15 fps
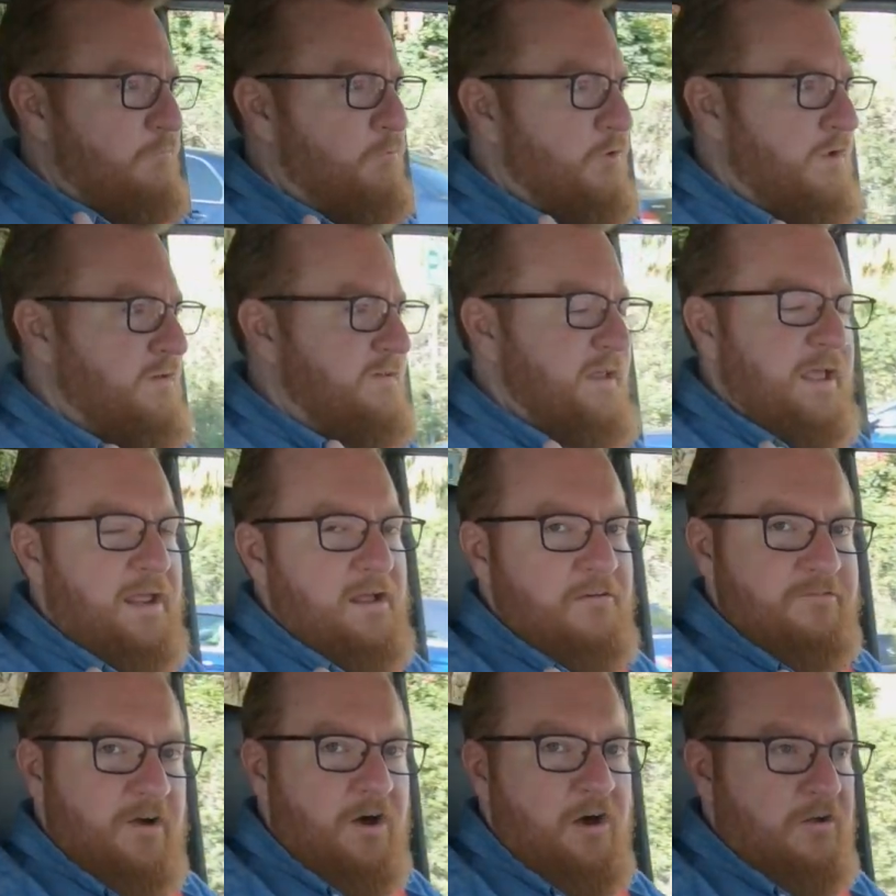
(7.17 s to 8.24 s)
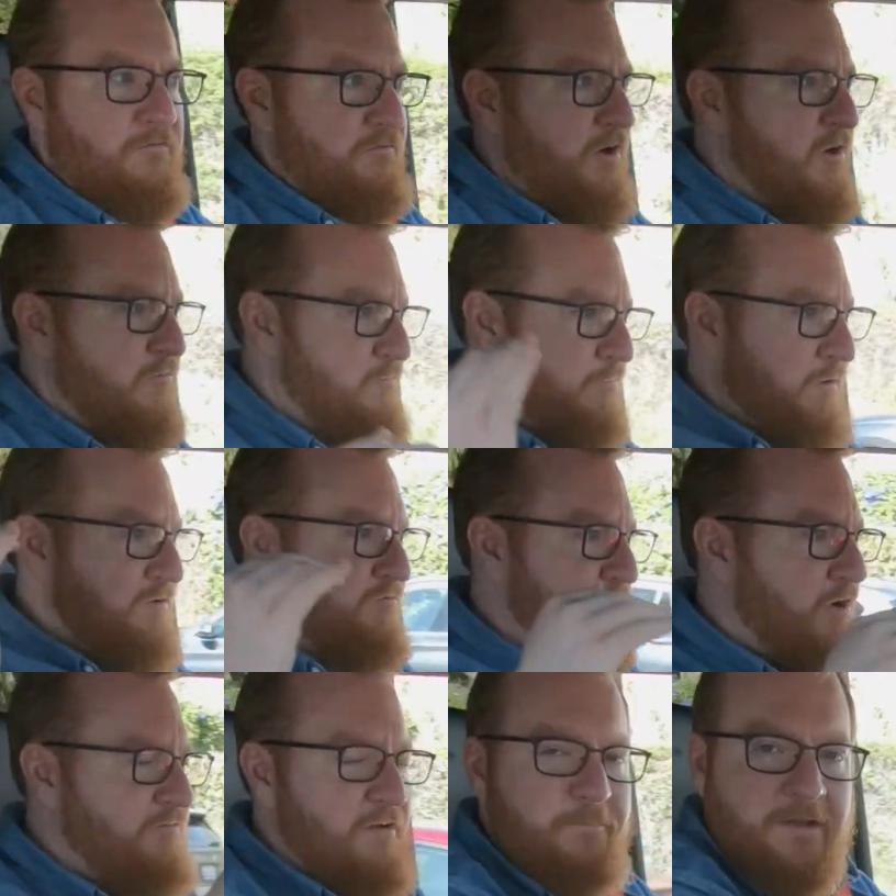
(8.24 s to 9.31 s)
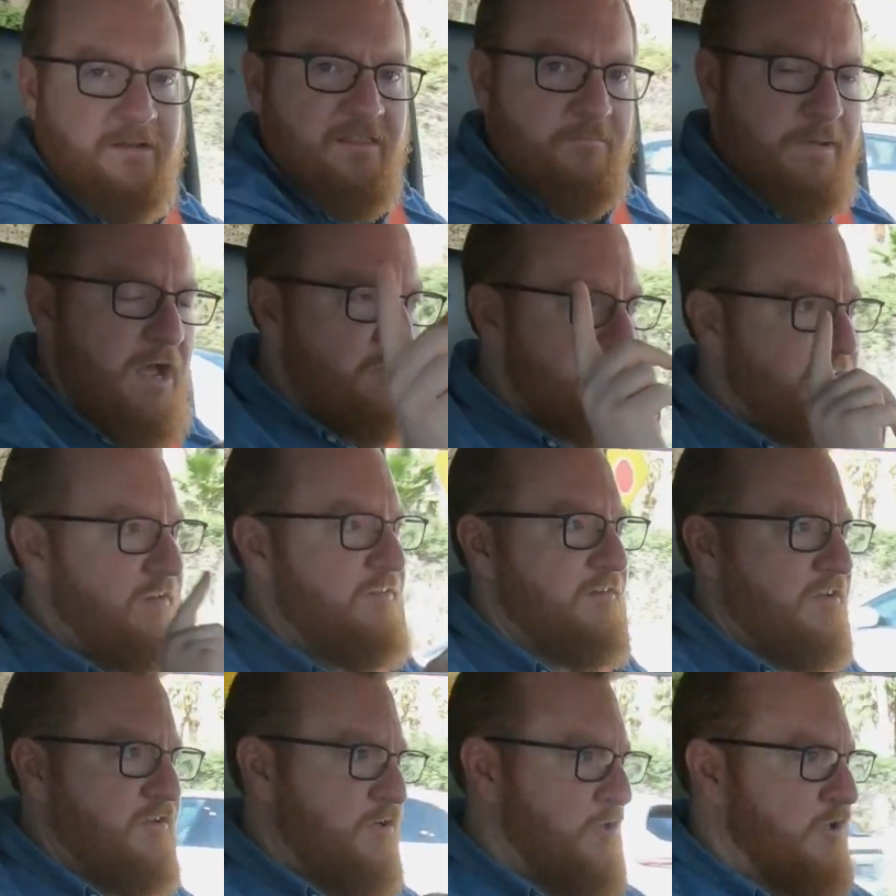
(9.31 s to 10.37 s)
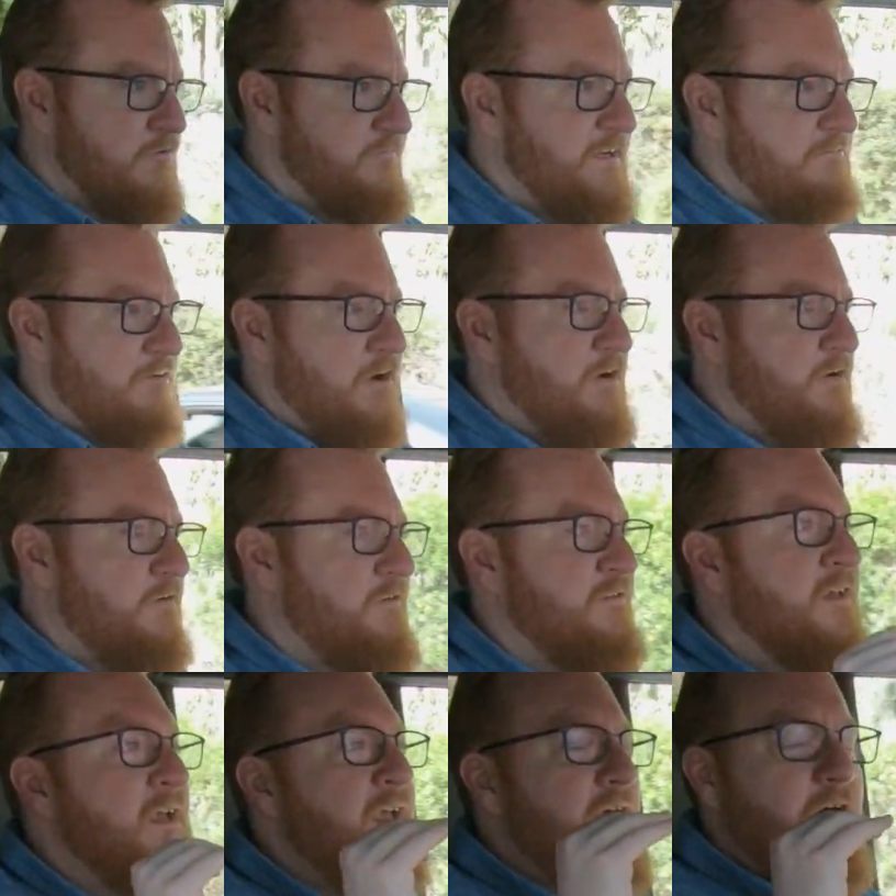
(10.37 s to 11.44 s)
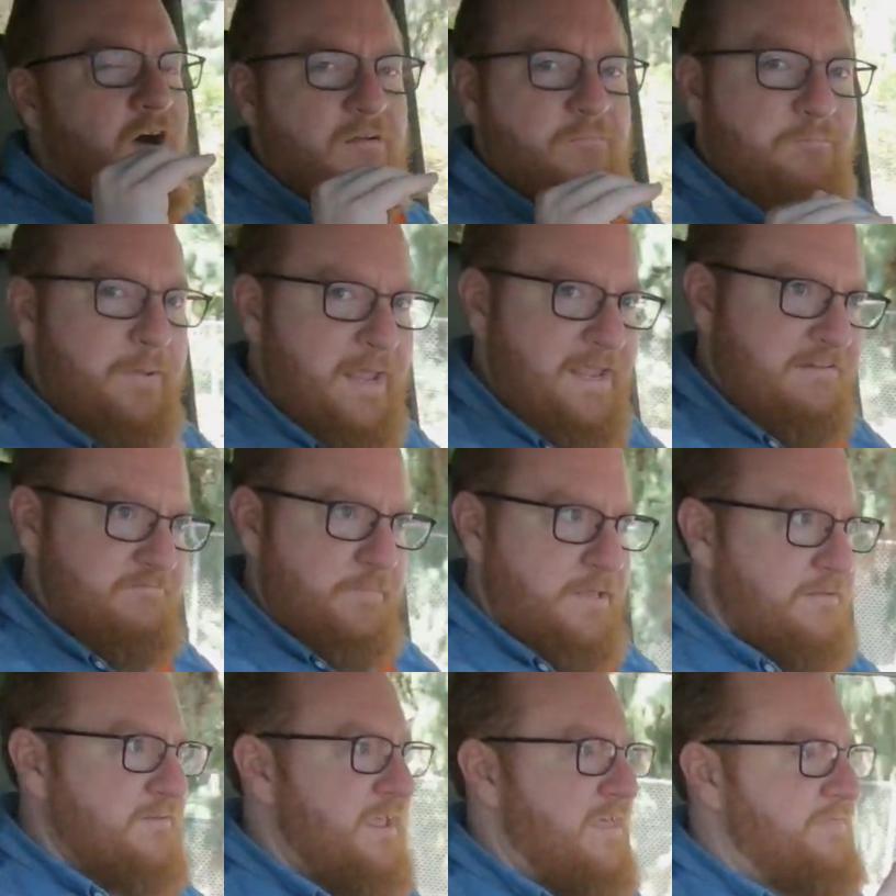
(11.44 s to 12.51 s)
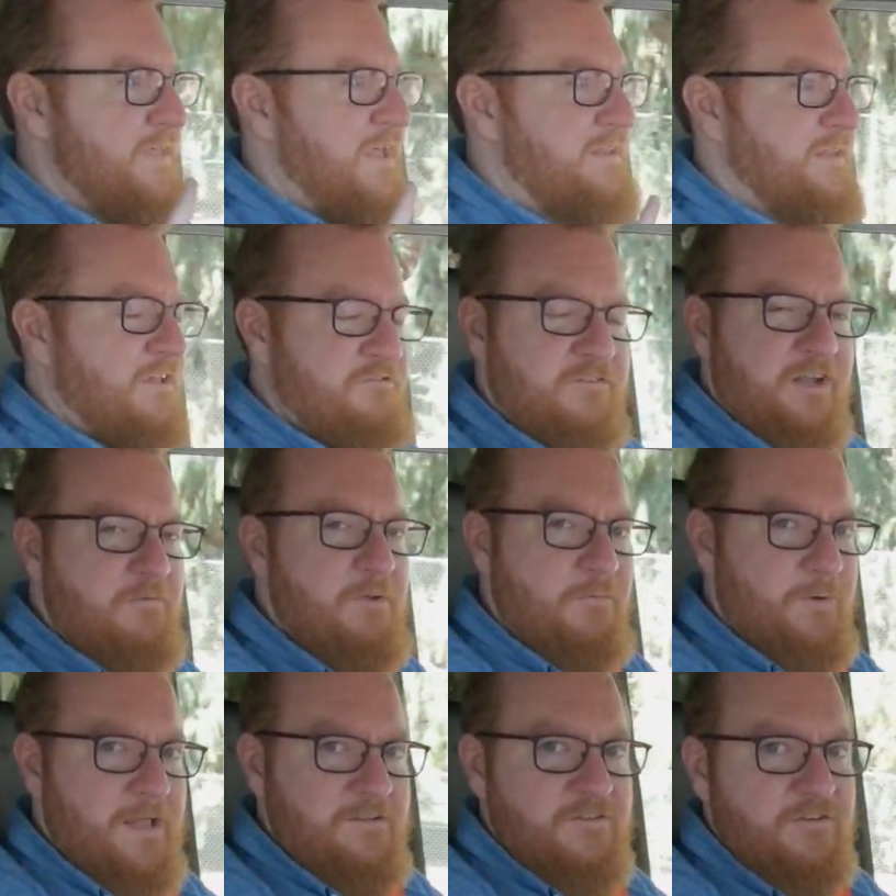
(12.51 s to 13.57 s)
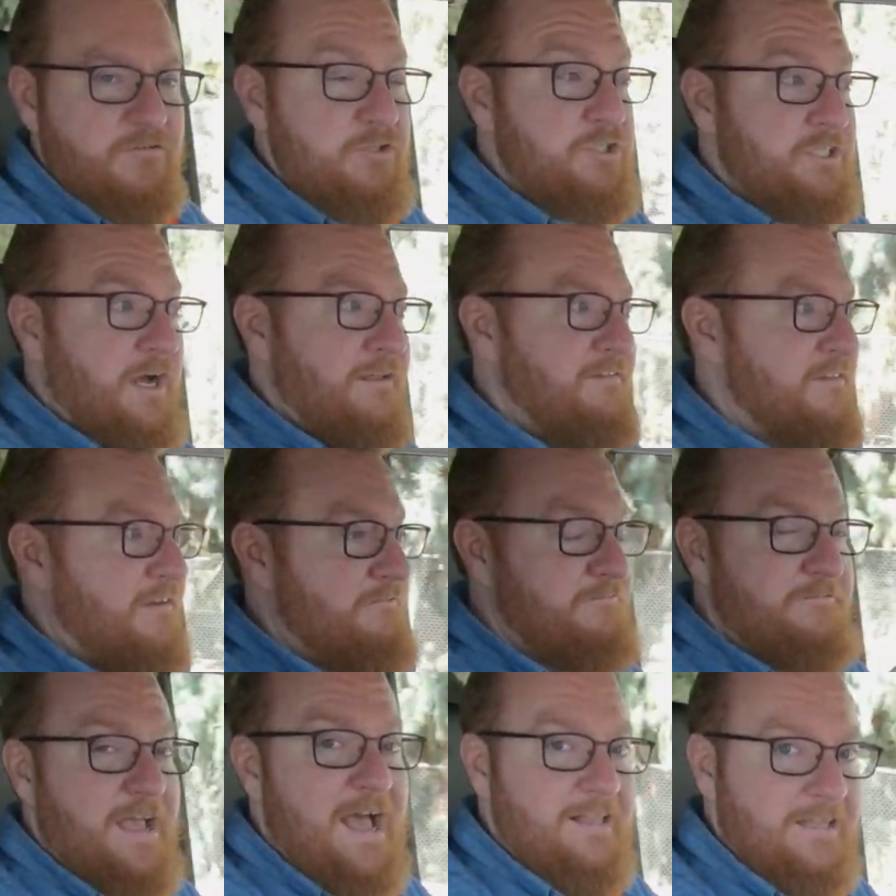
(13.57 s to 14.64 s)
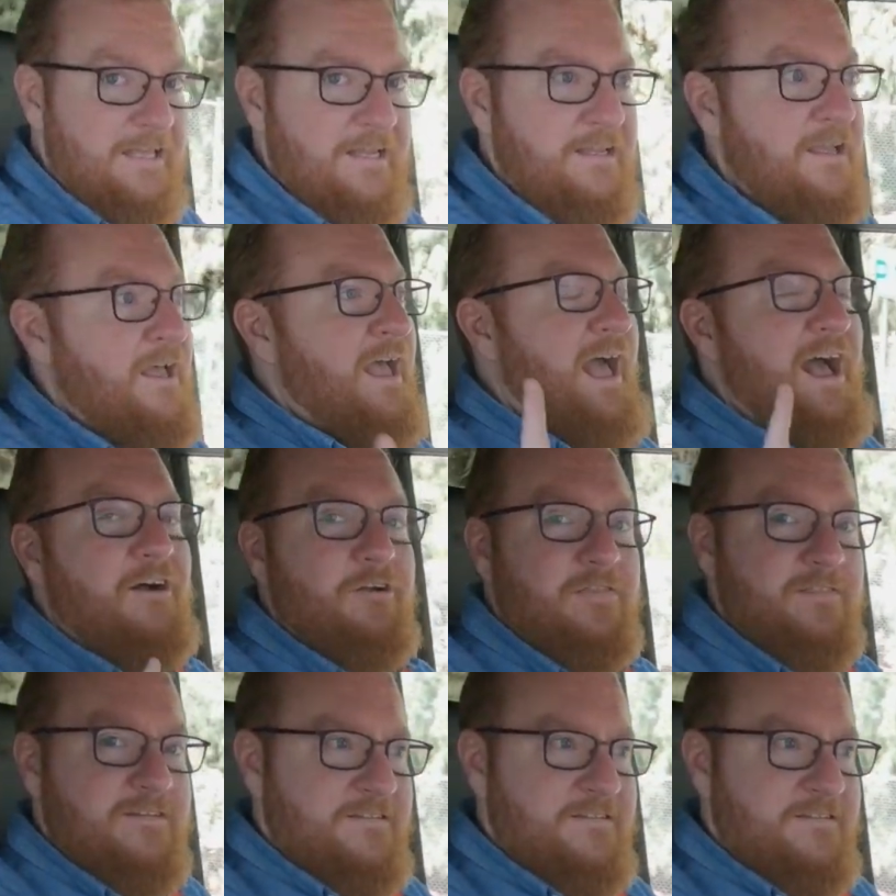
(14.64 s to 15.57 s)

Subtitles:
1 day of on-road where we drove up into the mountains and curvy roads on pavement. And then yesterday we went to Johnson Valley out in the